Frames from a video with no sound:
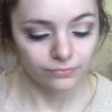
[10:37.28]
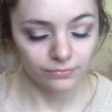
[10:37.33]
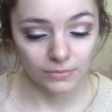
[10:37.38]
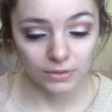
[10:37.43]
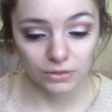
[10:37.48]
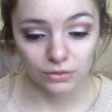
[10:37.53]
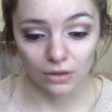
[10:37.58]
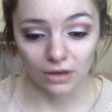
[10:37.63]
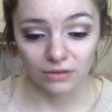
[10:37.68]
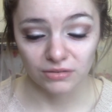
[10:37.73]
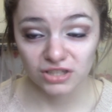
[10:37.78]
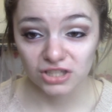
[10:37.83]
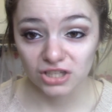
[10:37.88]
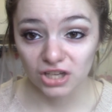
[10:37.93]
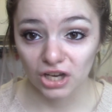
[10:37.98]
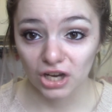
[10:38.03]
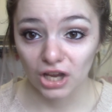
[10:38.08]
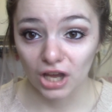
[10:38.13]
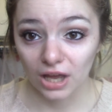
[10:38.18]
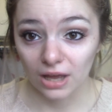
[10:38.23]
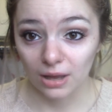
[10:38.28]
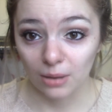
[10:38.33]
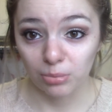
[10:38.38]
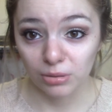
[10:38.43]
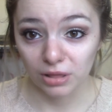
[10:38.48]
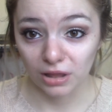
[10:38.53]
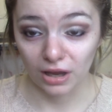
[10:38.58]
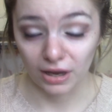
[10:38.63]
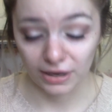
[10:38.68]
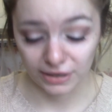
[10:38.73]
So I'm just gonna
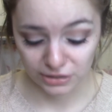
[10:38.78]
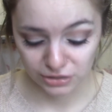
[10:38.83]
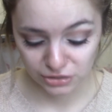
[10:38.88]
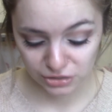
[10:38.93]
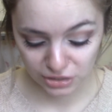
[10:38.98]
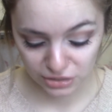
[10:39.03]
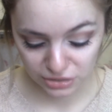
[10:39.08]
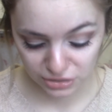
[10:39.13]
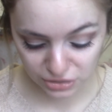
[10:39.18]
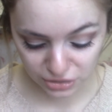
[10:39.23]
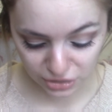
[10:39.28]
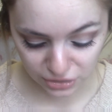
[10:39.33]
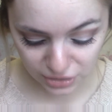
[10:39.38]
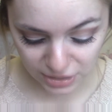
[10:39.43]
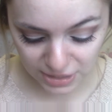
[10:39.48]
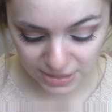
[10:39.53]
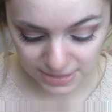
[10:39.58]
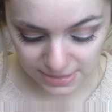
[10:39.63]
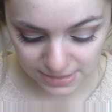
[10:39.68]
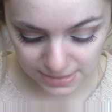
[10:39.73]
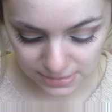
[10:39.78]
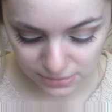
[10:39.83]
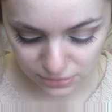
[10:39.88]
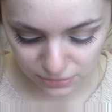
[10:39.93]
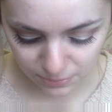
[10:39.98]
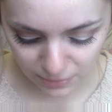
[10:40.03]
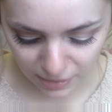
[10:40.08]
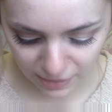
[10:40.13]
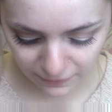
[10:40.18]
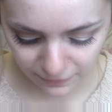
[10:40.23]
apply a shit ton of this to
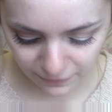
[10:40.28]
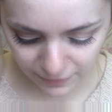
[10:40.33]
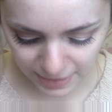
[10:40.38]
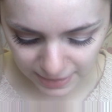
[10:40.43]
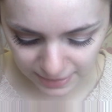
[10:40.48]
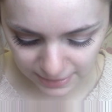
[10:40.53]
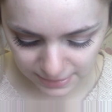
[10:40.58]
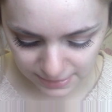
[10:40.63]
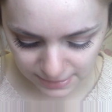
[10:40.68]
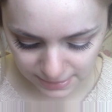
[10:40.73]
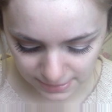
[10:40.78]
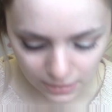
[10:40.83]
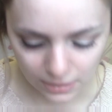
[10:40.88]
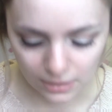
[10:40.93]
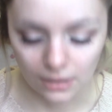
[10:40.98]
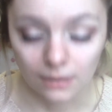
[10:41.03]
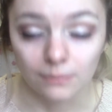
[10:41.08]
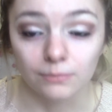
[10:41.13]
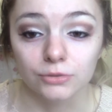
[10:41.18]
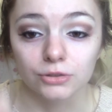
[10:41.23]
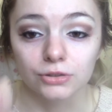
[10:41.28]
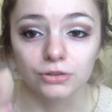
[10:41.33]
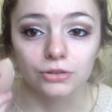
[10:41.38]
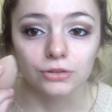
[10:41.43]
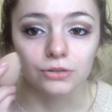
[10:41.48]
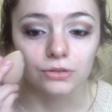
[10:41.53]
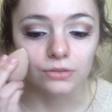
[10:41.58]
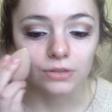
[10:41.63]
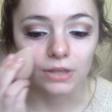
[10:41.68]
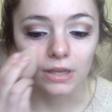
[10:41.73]
my face. I'm just
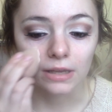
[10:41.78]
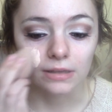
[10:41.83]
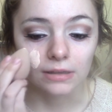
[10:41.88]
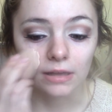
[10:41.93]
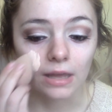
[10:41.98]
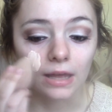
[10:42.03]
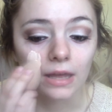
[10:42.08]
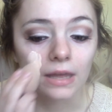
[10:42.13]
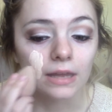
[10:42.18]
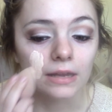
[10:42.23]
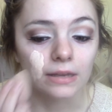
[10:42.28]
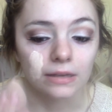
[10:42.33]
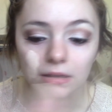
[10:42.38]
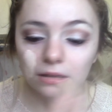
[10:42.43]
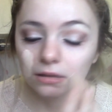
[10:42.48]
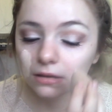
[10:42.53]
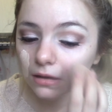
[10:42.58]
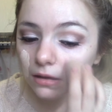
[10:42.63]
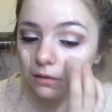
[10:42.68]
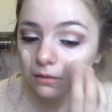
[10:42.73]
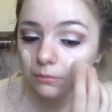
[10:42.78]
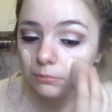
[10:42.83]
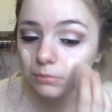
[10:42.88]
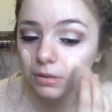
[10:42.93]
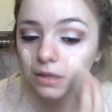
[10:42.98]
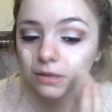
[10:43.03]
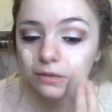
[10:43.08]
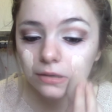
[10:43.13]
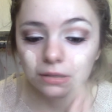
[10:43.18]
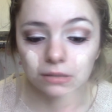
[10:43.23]
using a
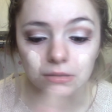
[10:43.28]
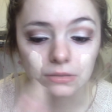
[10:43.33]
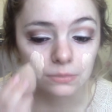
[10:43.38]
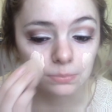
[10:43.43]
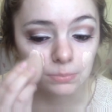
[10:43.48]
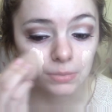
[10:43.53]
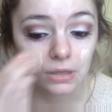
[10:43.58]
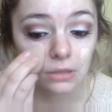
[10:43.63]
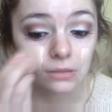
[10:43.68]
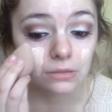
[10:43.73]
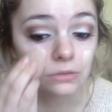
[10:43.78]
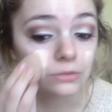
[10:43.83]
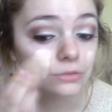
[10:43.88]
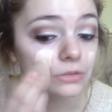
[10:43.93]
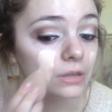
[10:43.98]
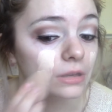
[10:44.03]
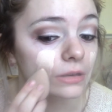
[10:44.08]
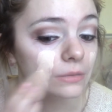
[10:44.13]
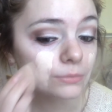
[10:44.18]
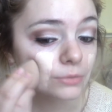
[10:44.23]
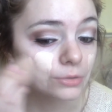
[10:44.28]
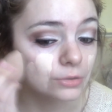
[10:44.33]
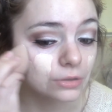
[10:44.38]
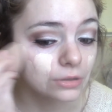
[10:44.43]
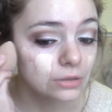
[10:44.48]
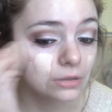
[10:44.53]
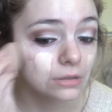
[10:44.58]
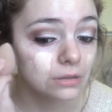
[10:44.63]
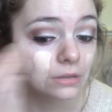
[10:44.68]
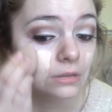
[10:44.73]
blending sponge, and I'm just
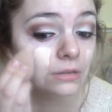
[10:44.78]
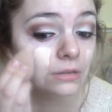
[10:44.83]
gonna